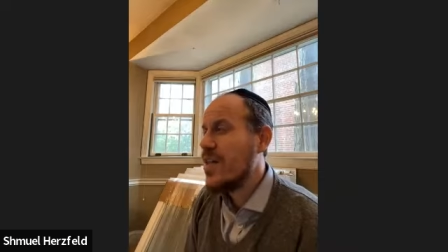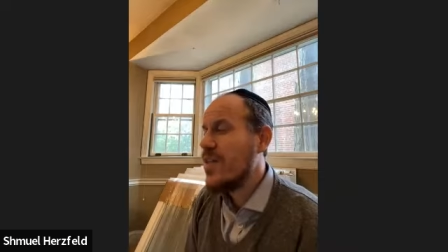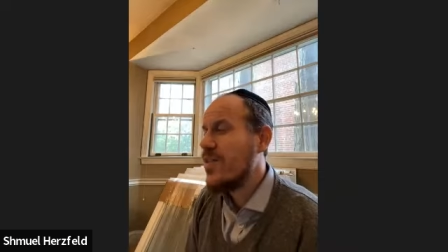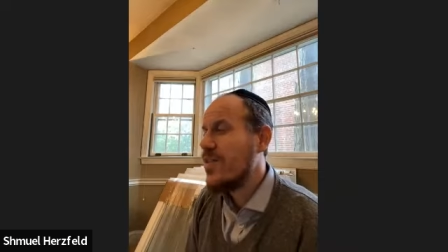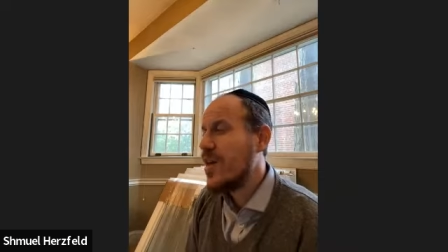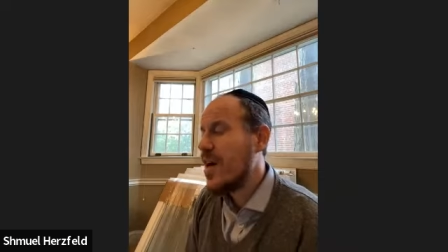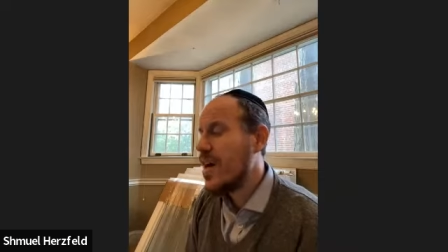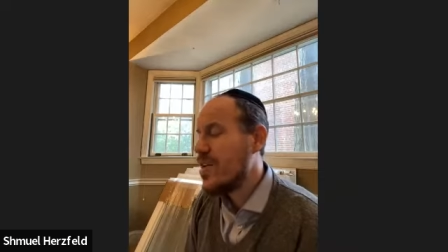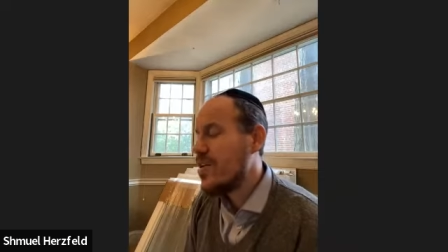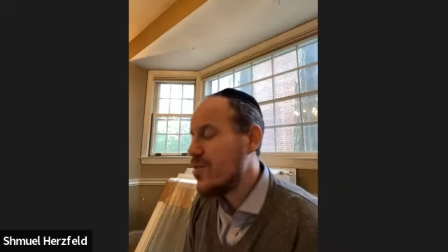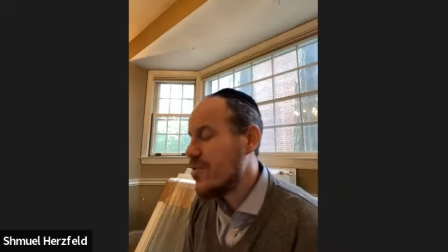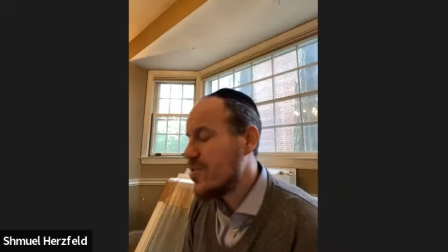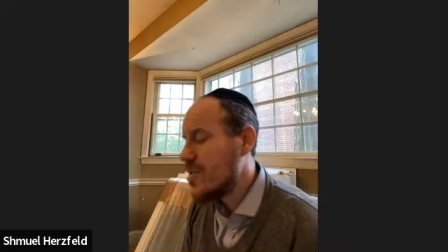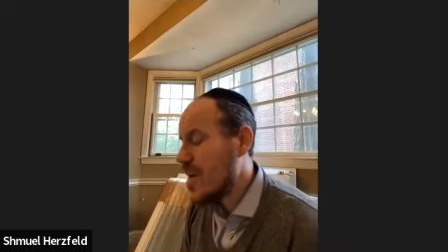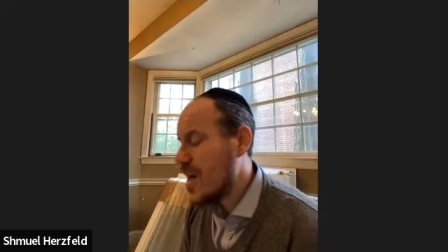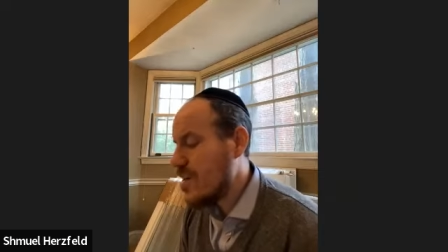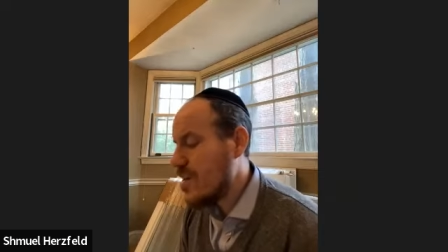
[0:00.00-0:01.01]
that
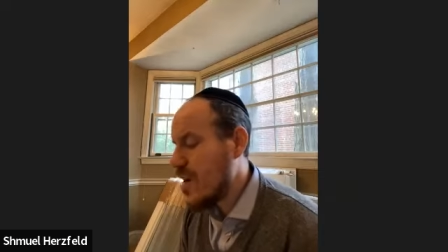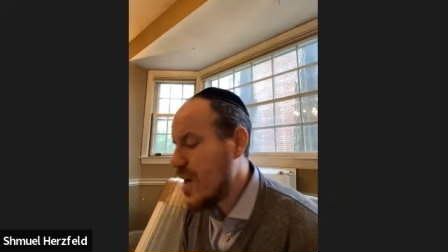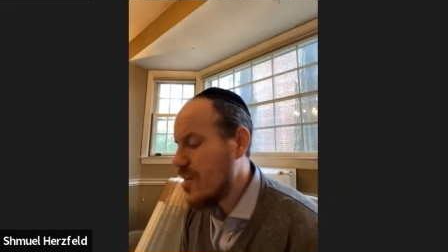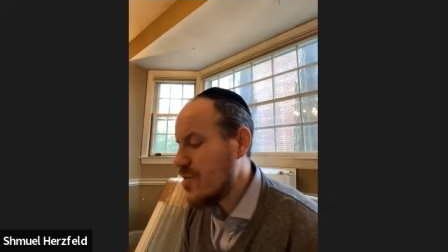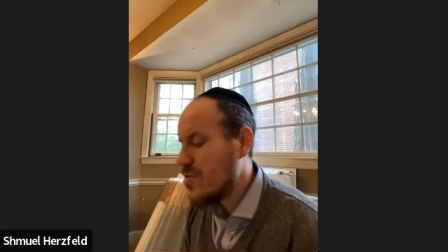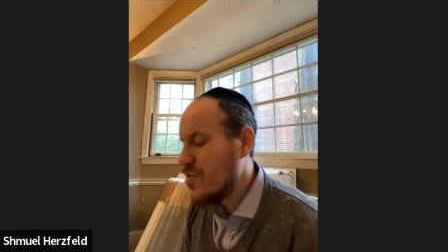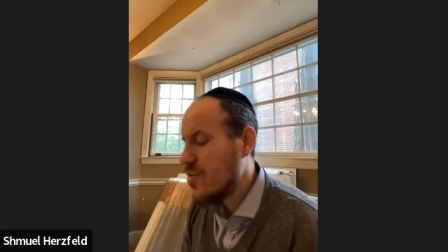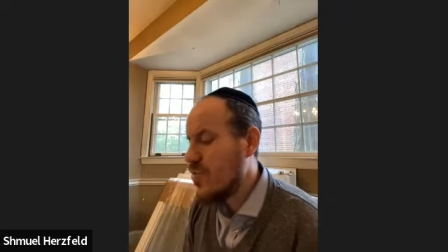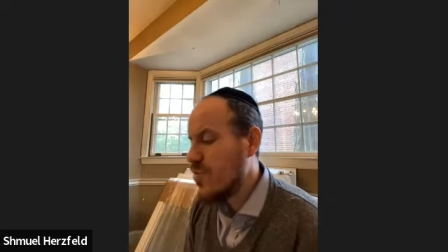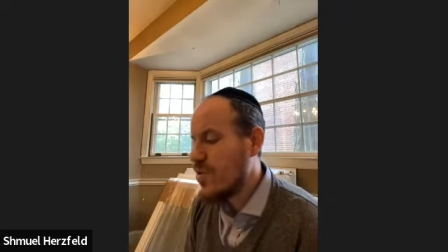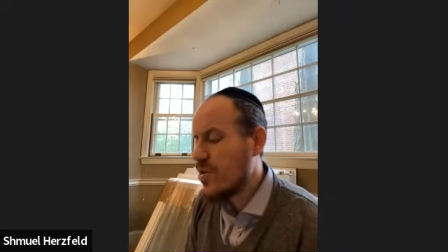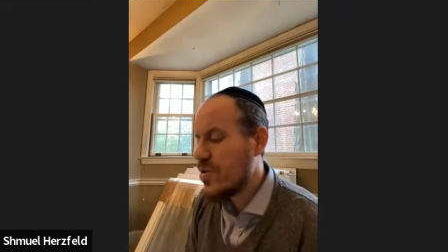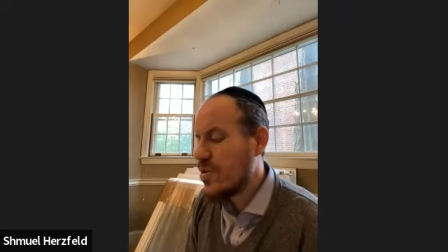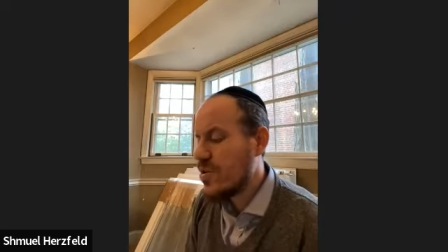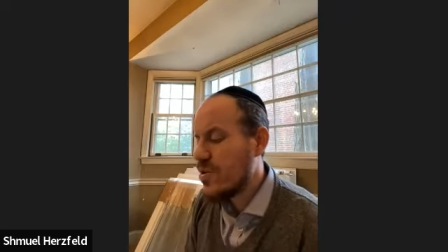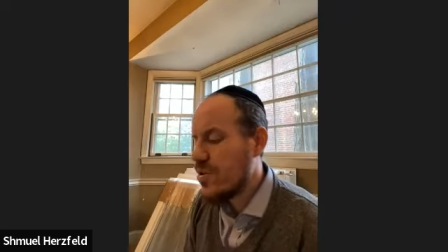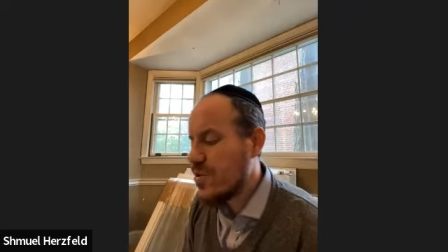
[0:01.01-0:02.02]
you're not allowed to
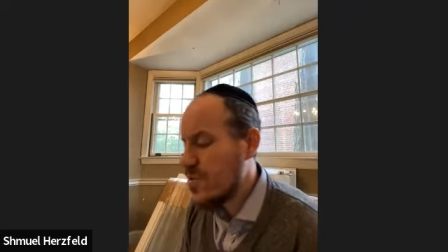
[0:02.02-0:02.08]
work